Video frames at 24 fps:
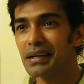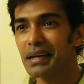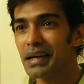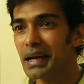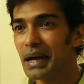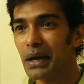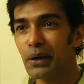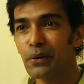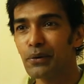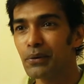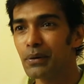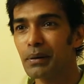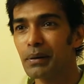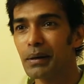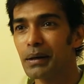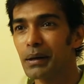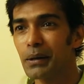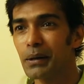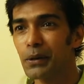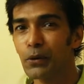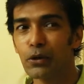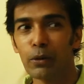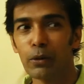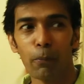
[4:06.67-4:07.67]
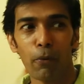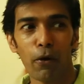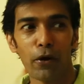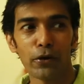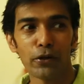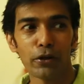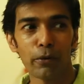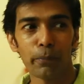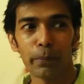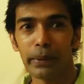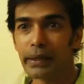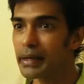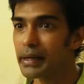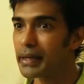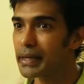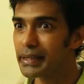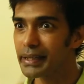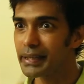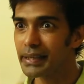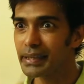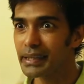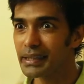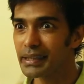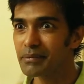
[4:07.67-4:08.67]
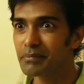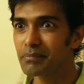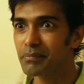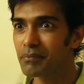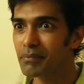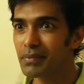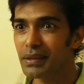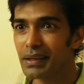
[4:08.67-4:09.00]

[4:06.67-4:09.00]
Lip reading: to the point of being irritating.